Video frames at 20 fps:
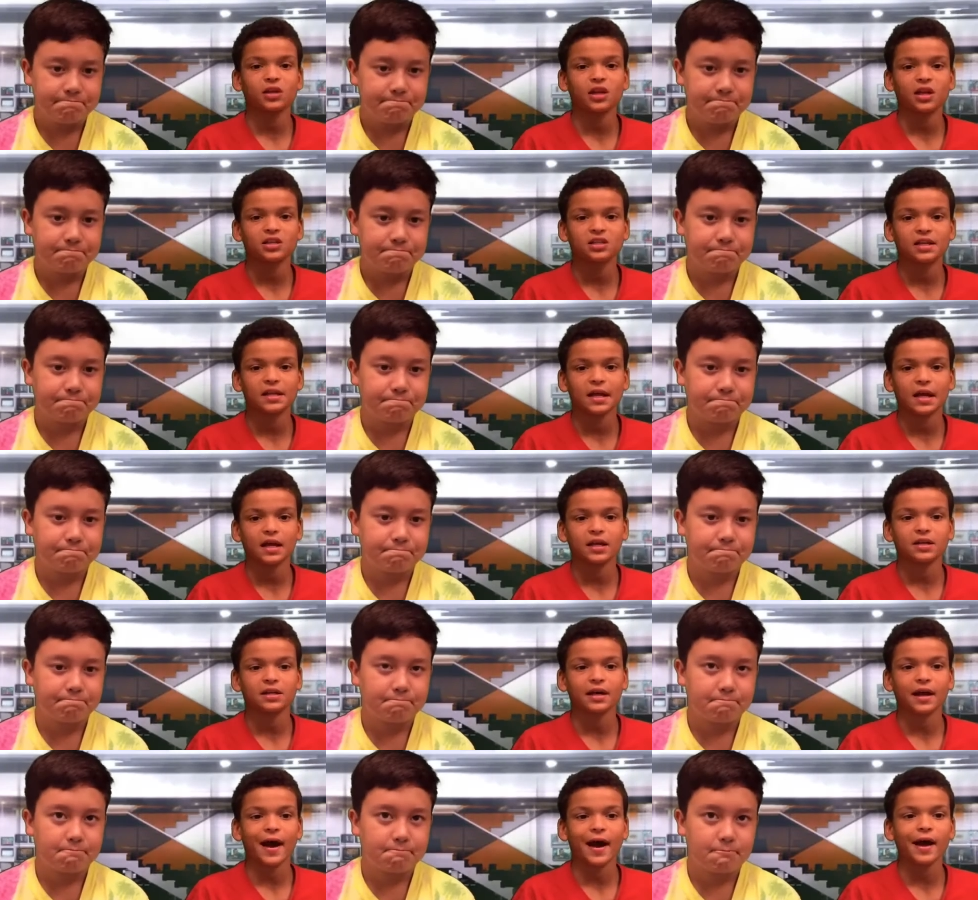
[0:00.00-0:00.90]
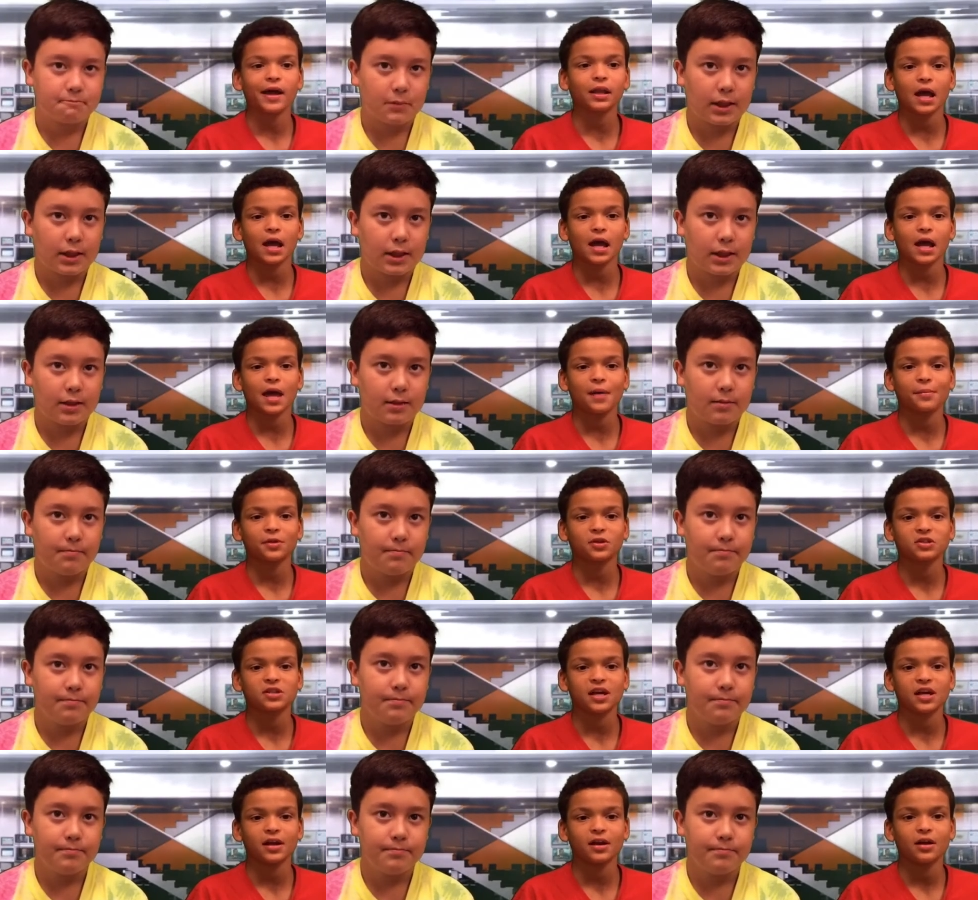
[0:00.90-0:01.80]
Speaker 1: Birthday today to Kylie
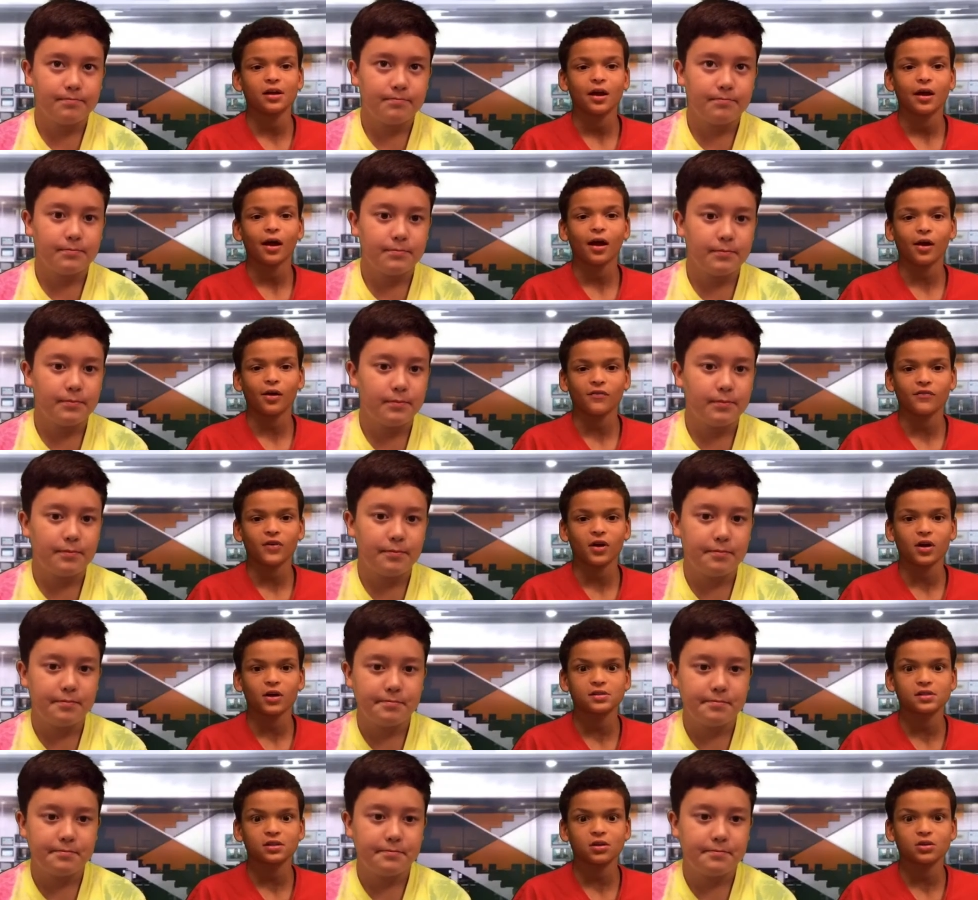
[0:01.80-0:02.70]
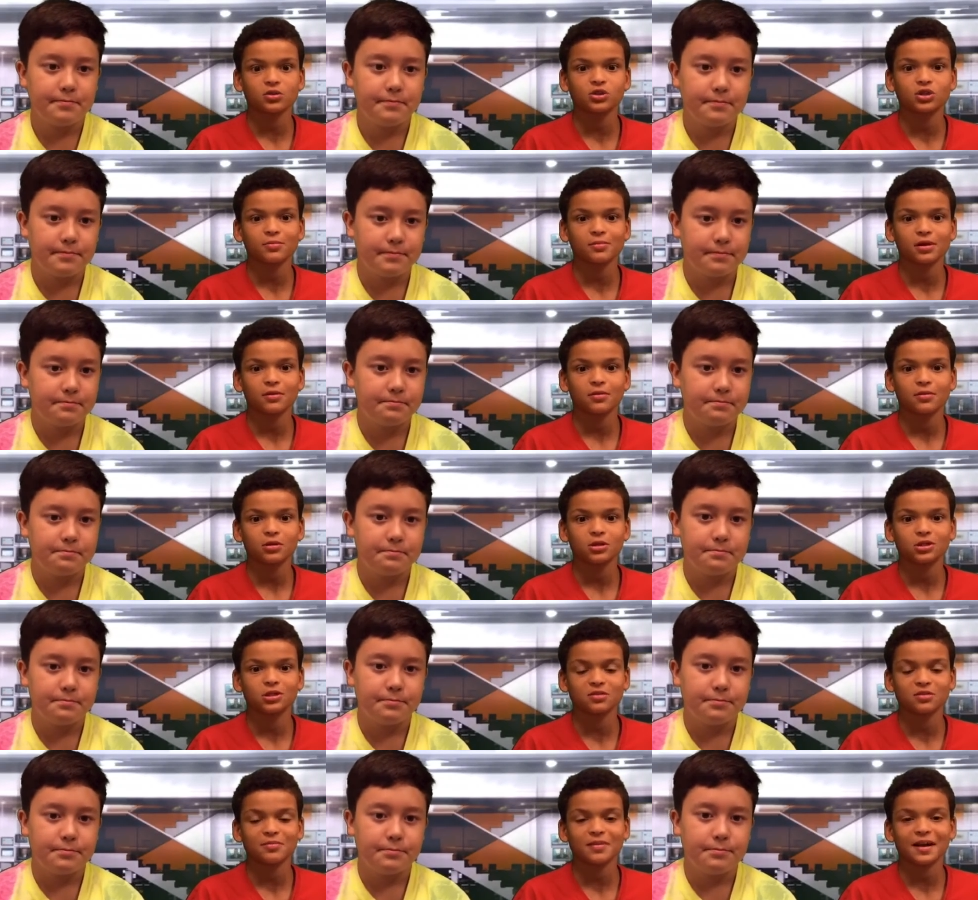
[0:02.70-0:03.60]
Hamilton, Alfonso
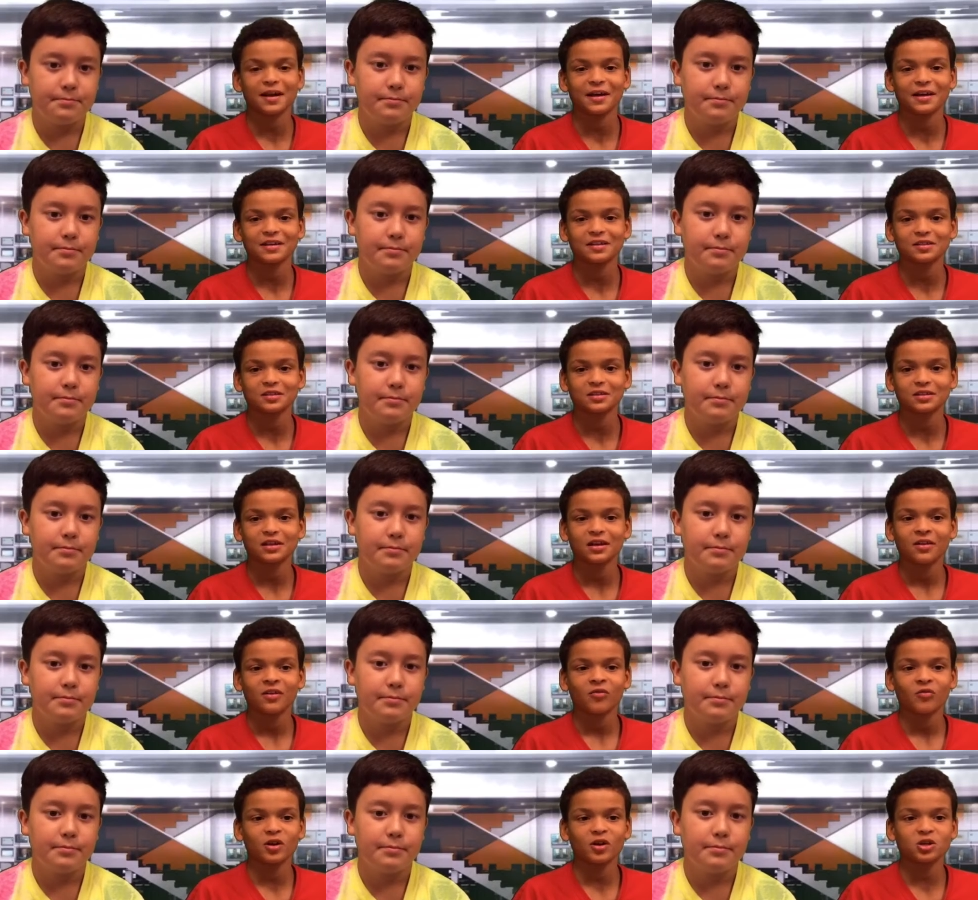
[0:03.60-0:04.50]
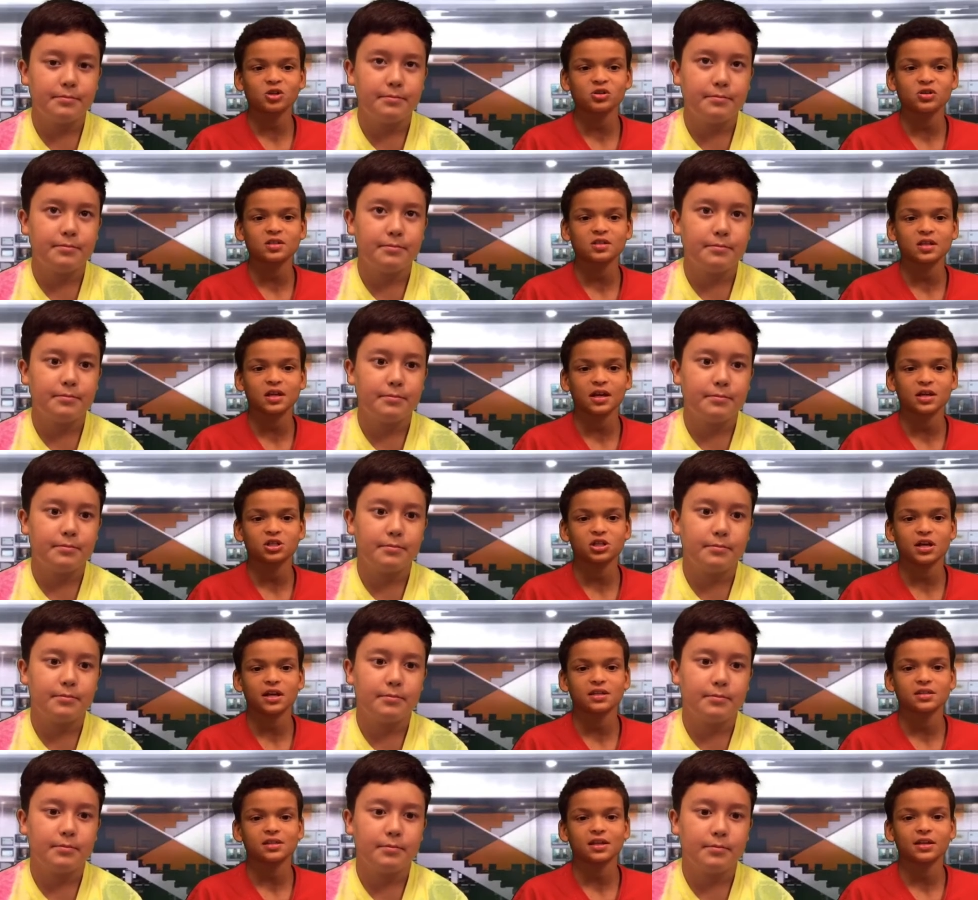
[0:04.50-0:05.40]
Jimenez, Richard
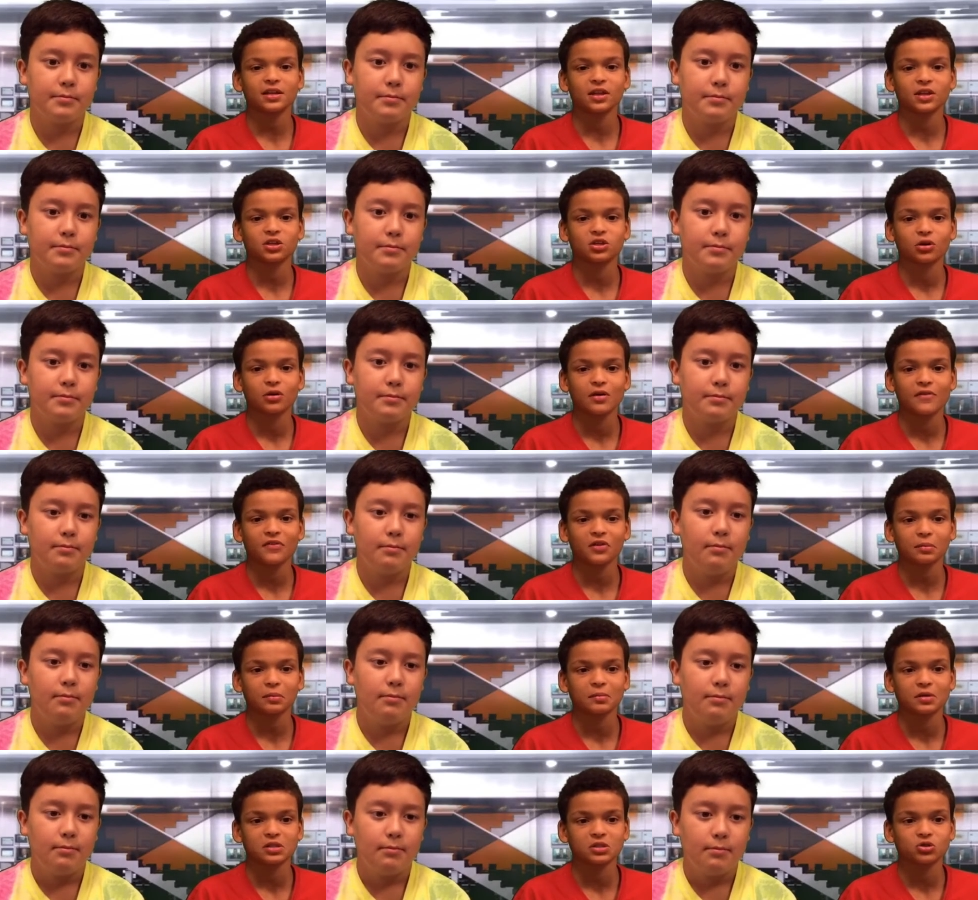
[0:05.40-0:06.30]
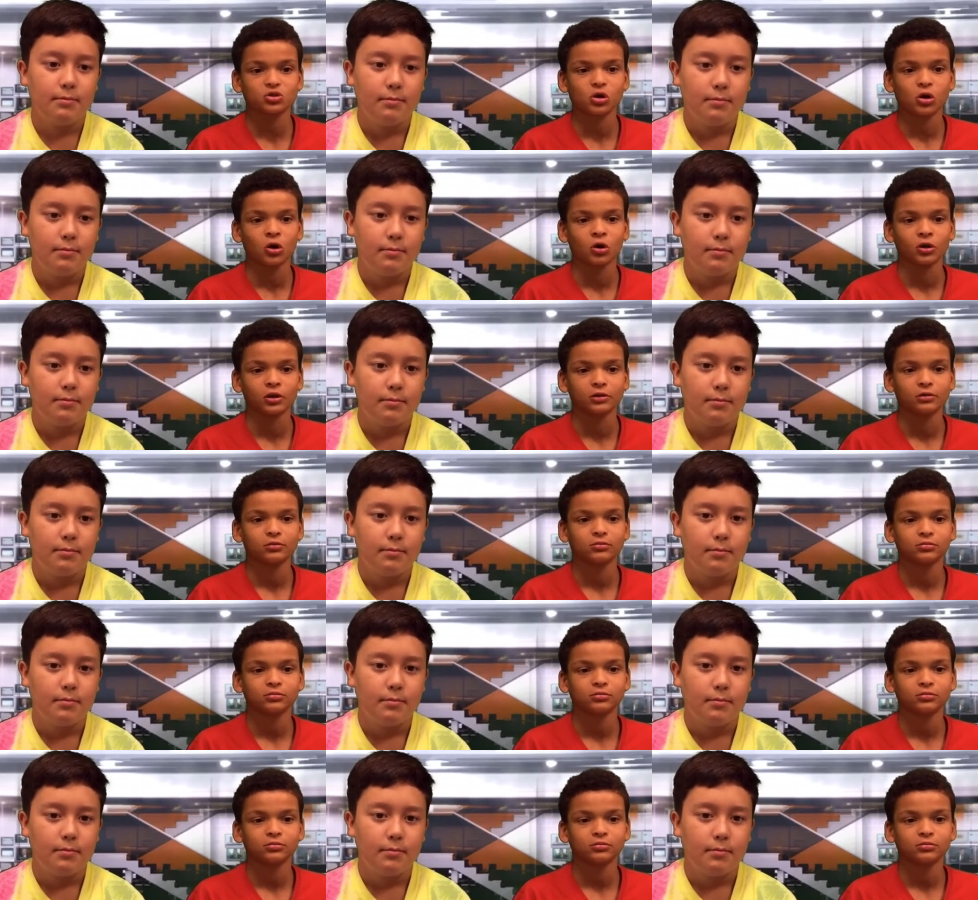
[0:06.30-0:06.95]
Sanchez, and the terrific Miss Trollin.